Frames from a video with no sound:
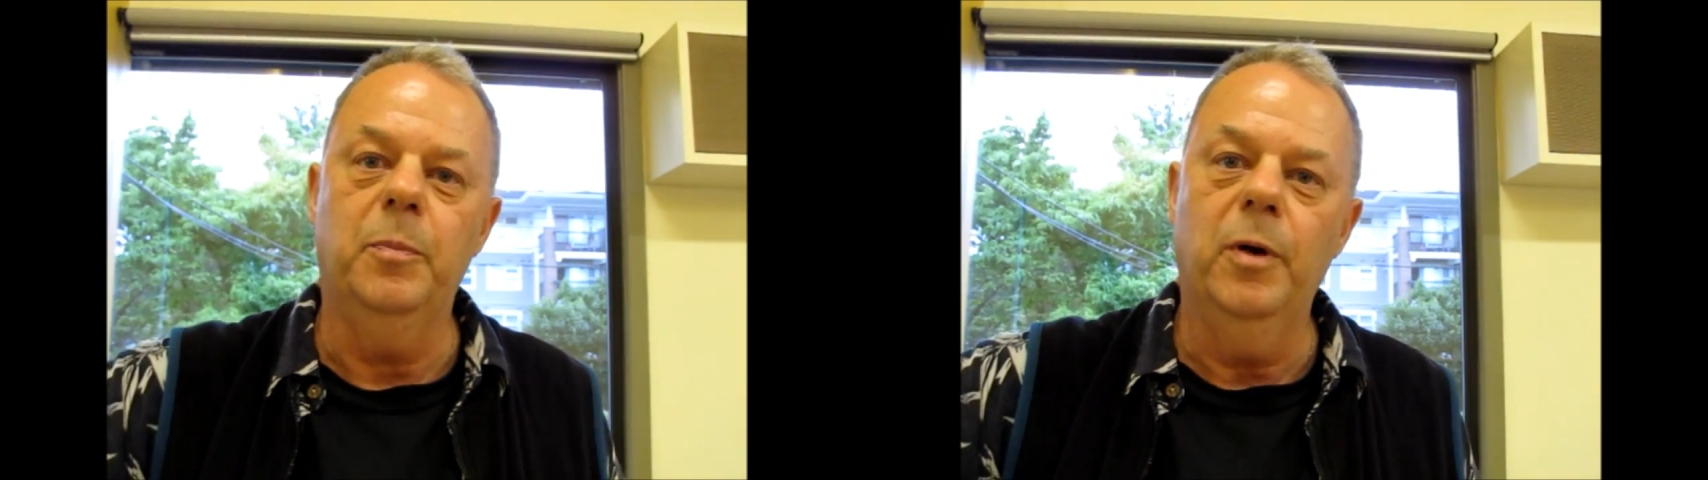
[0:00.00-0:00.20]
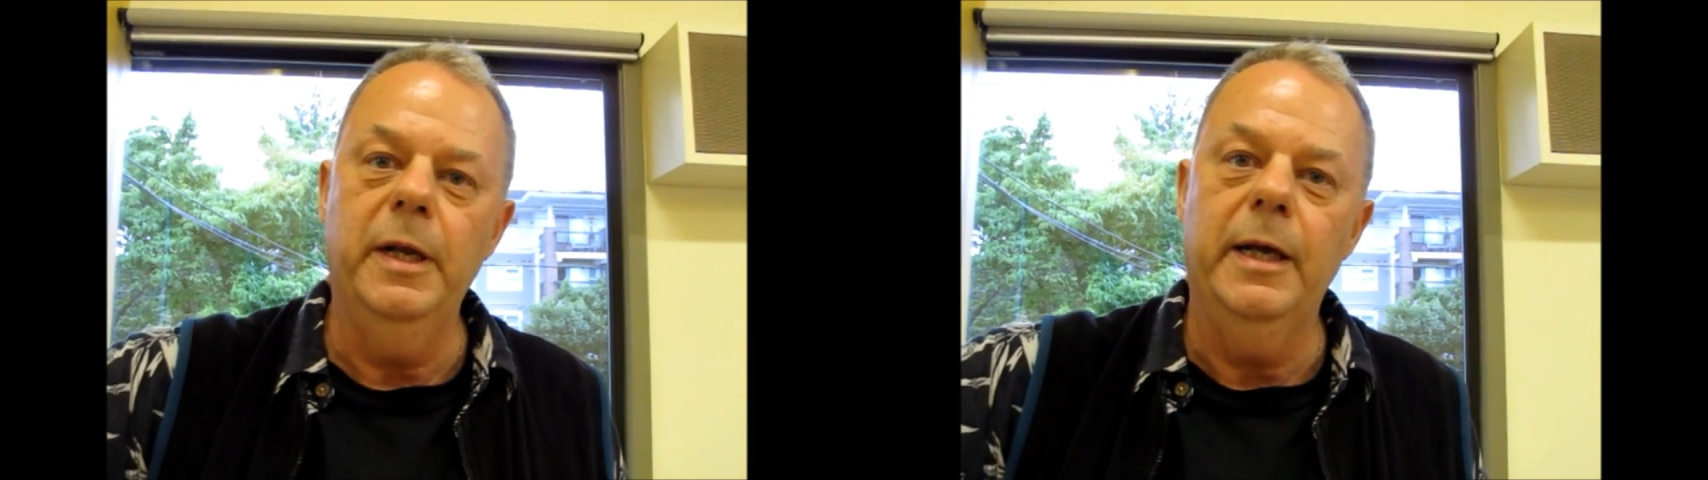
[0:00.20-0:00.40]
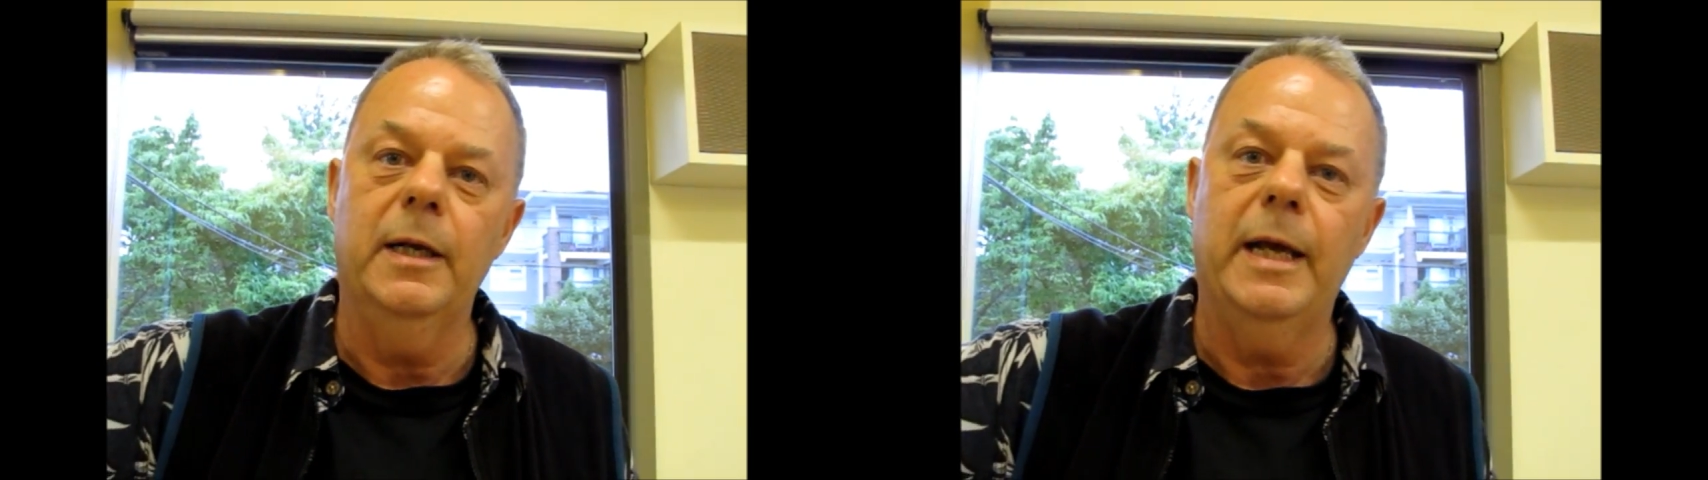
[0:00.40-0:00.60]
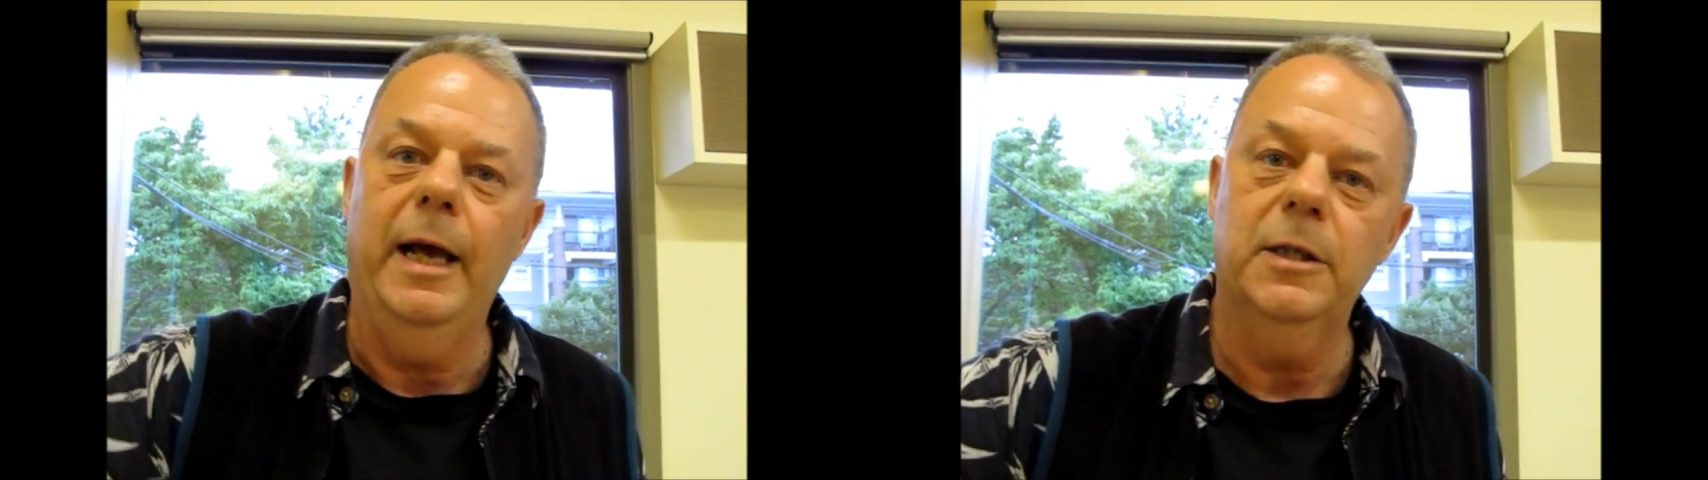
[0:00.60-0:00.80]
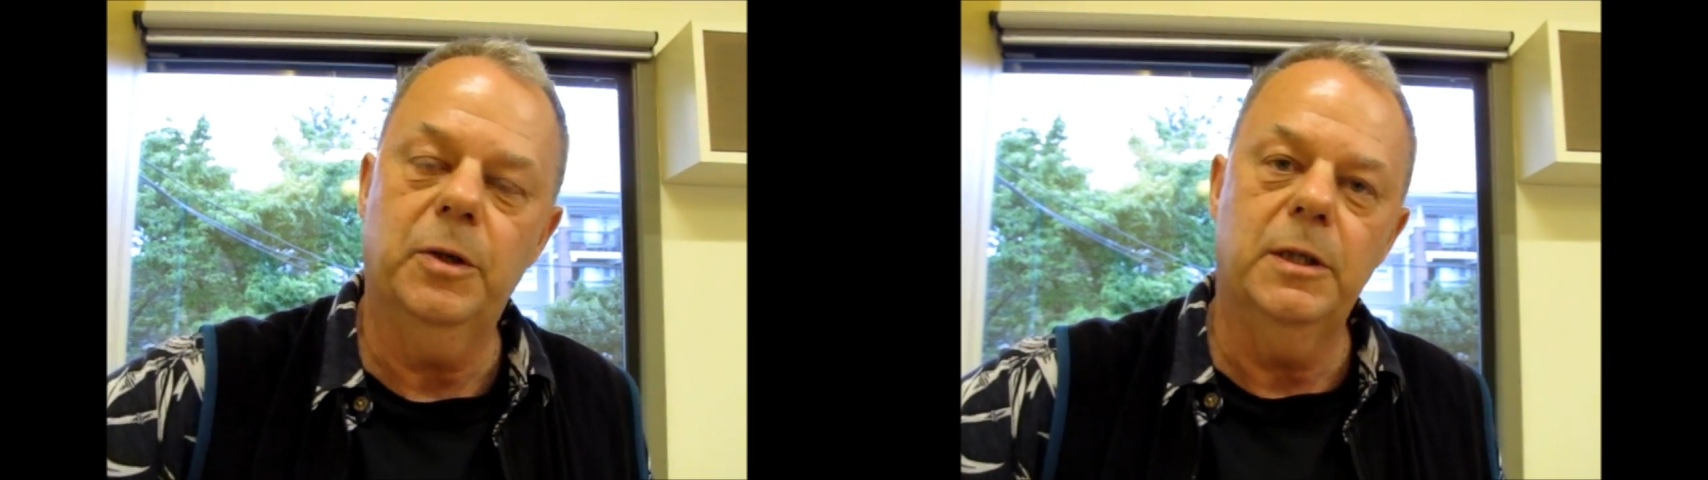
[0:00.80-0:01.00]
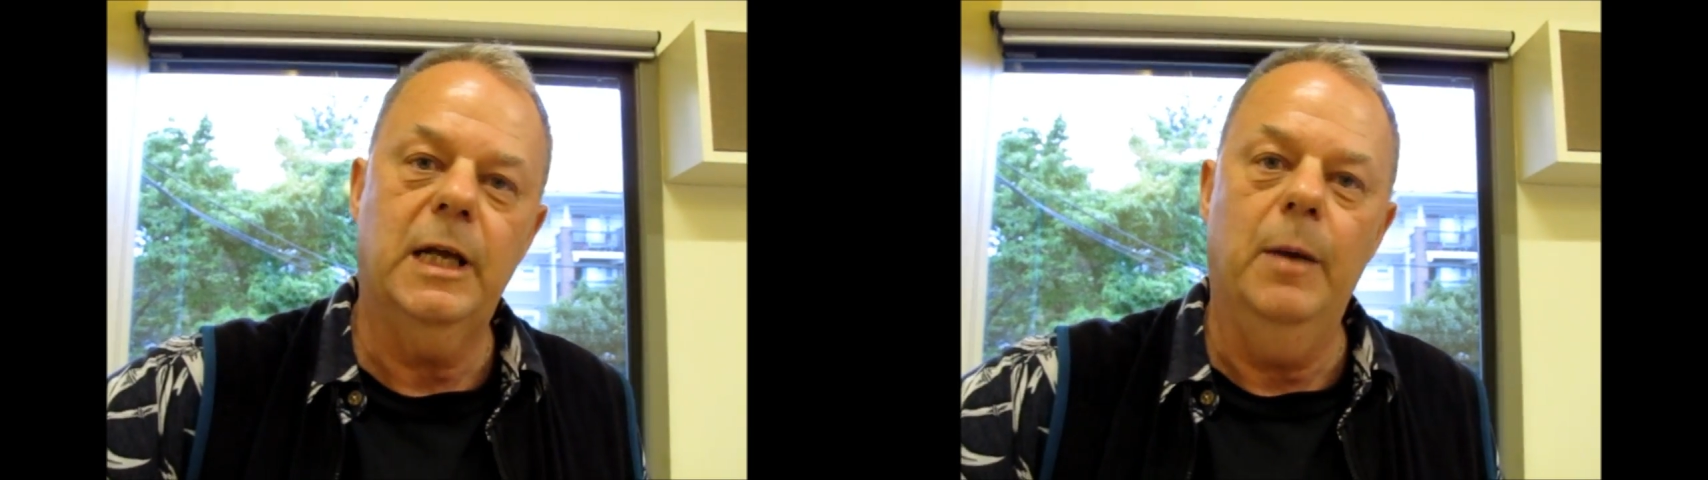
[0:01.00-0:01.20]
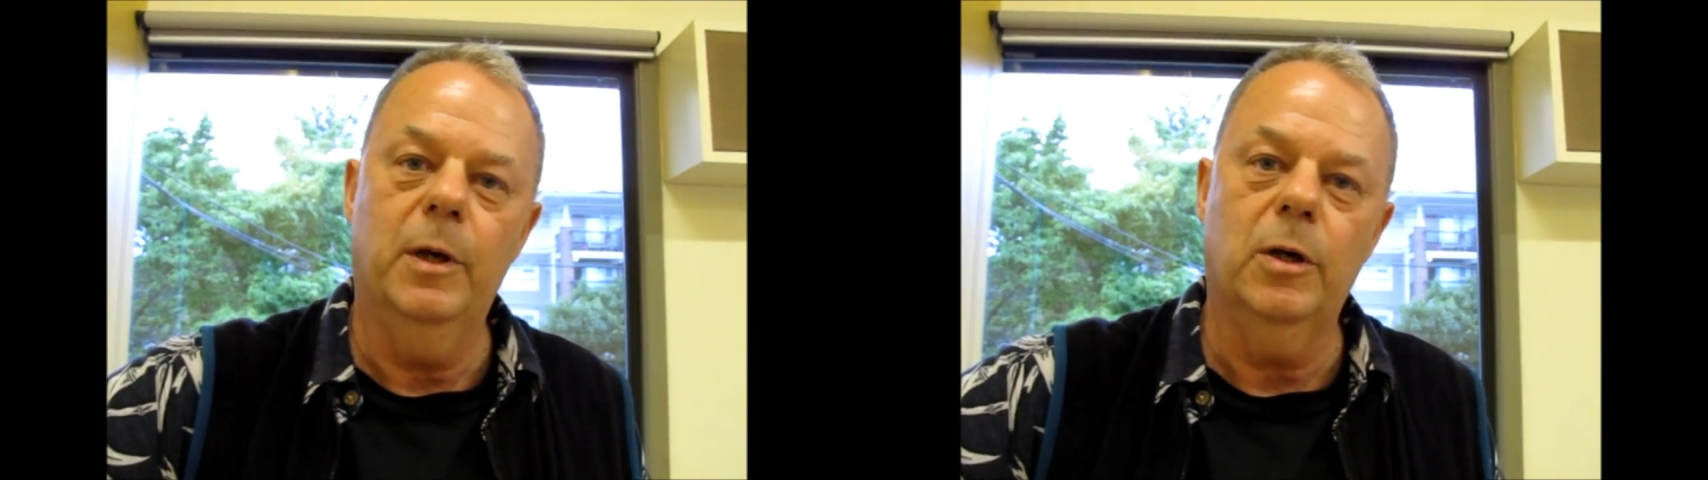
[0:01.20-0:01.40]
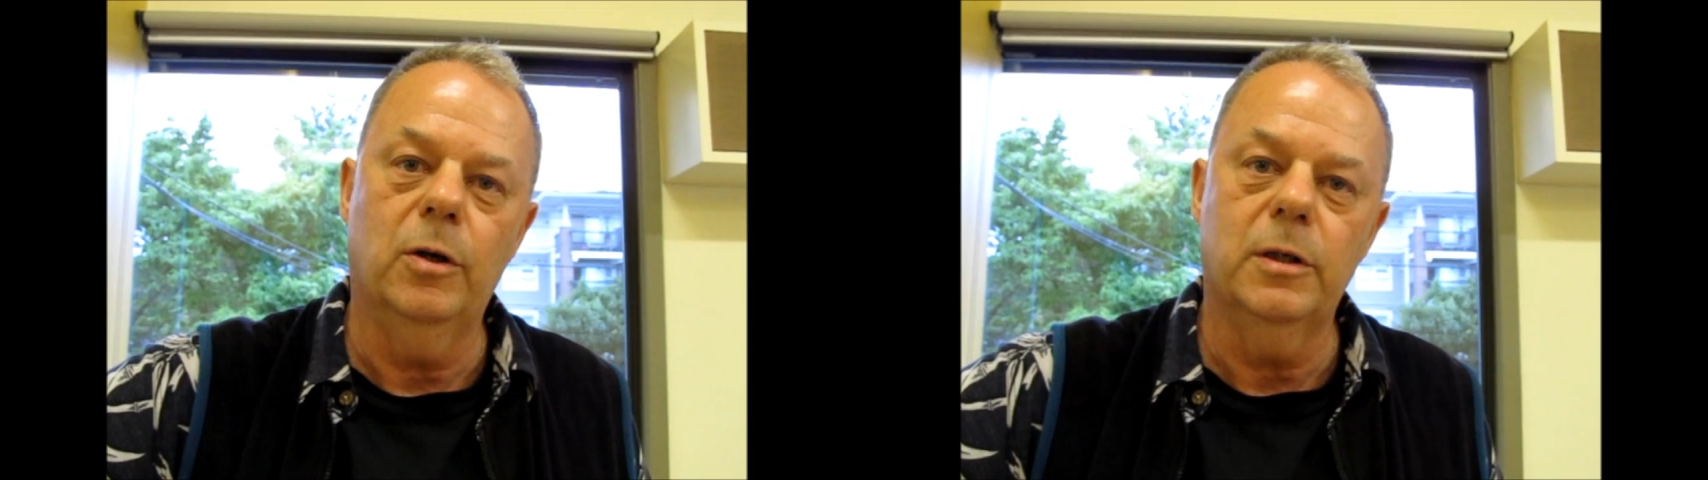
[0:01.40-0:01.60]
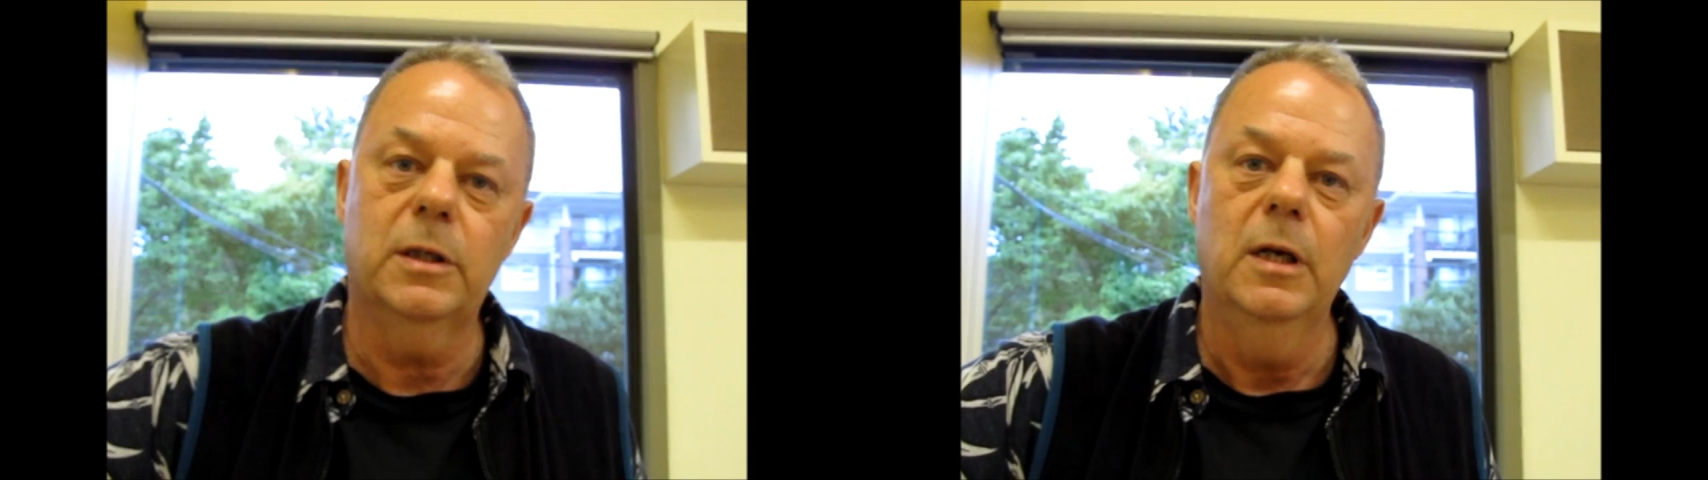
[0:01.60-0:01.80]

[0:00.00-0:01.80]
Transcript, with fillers: They're putting in cancerous chemicals